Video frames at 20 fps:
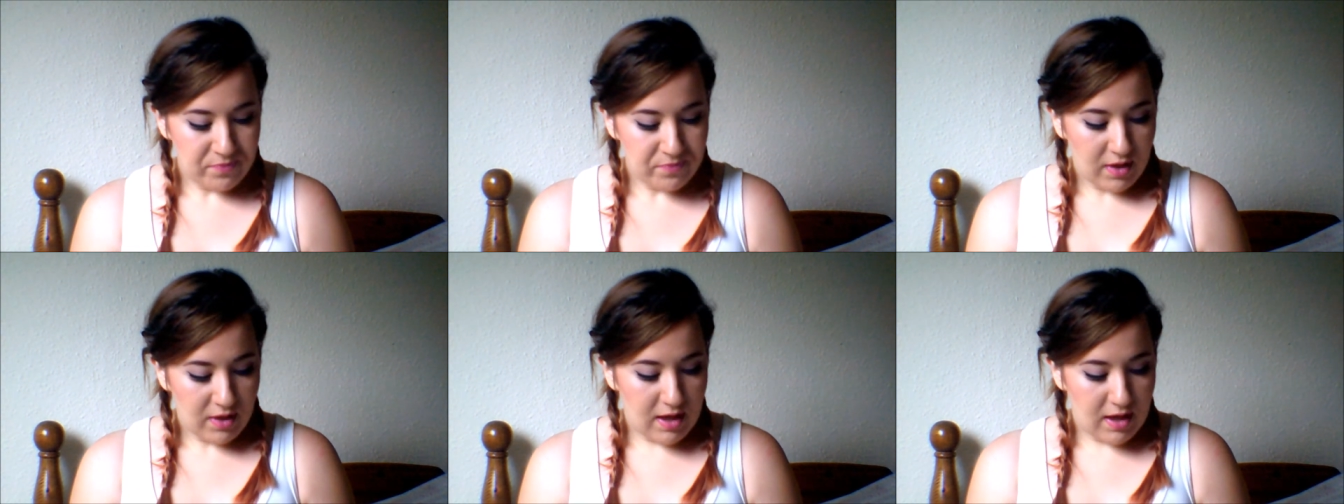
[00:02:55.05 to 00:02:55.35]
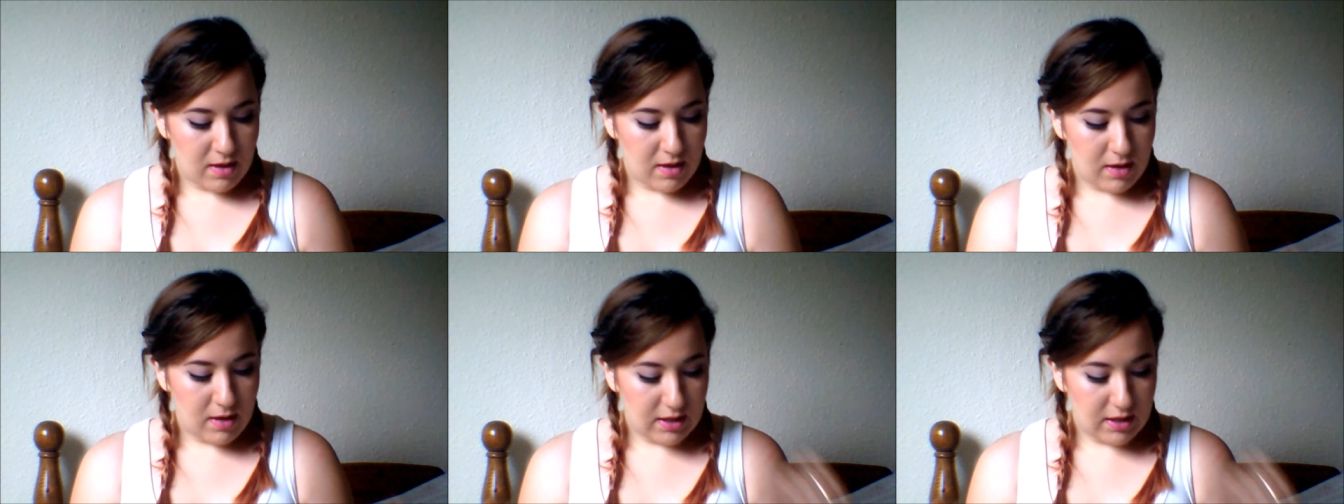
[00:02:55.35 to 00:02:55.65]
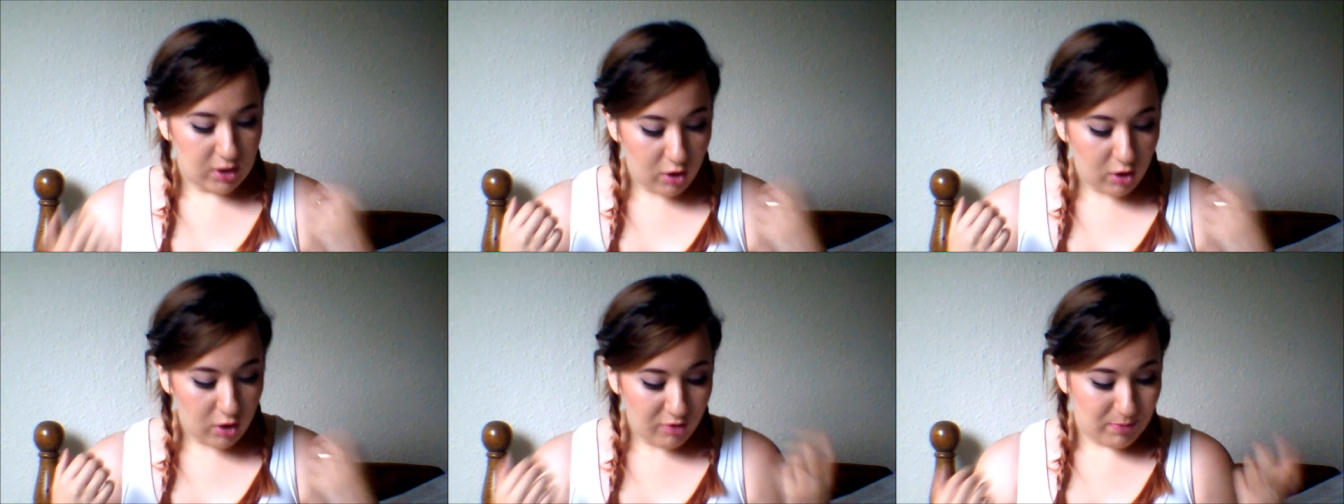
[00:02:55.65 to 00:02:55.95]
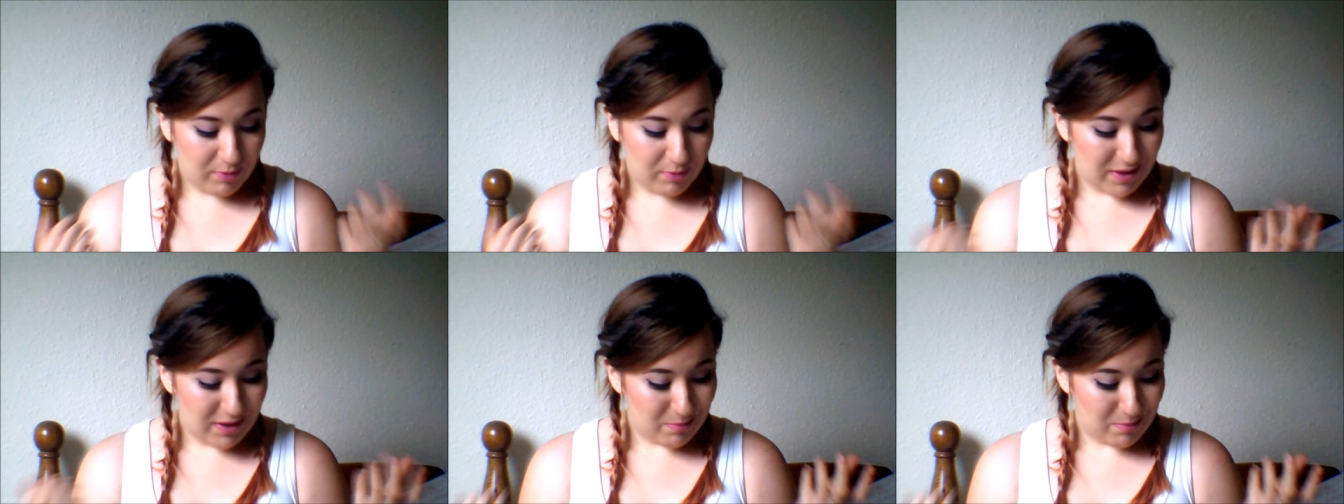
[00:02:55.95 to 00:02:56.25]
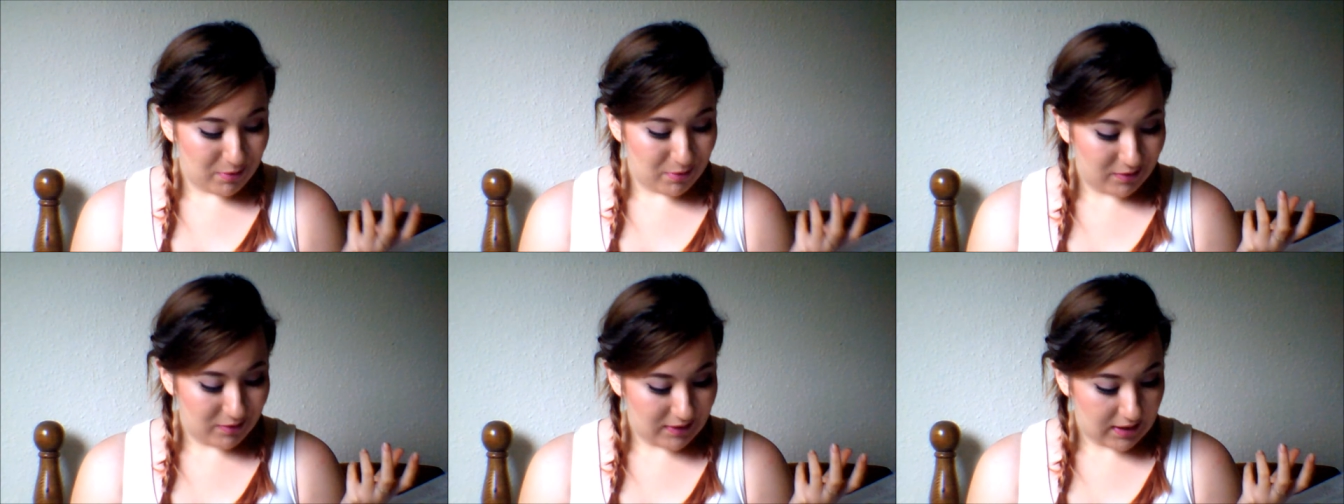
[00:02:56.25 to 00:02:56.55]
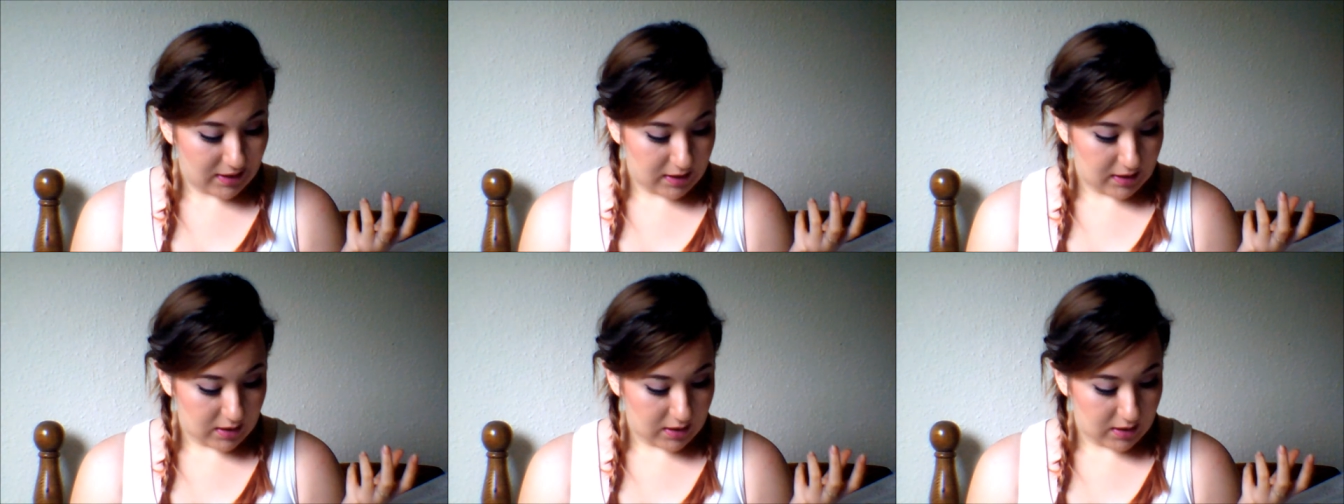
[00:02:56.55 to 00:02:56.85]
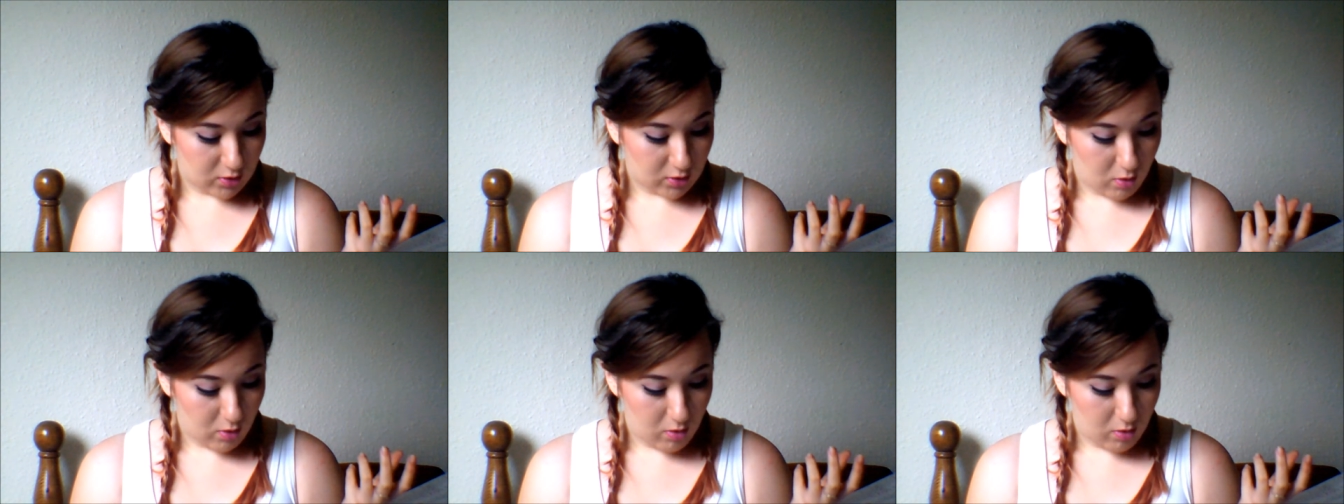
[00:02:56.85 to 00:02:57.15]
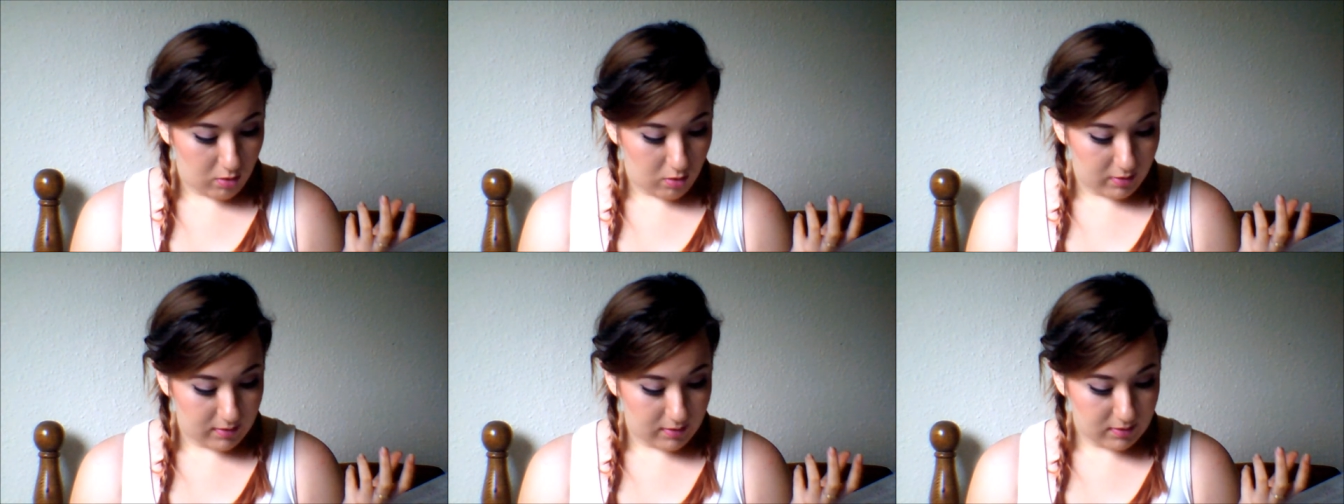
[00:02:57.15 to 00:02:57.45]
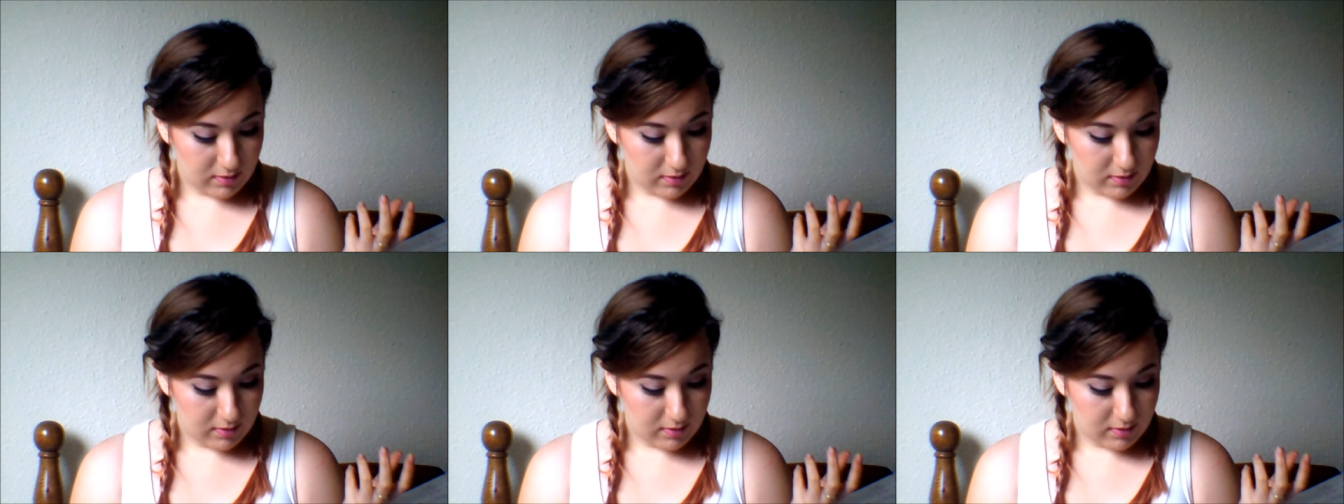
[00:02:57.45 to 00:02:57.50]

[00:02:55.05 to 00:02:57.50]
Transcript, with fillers: In a lot of people it can cause,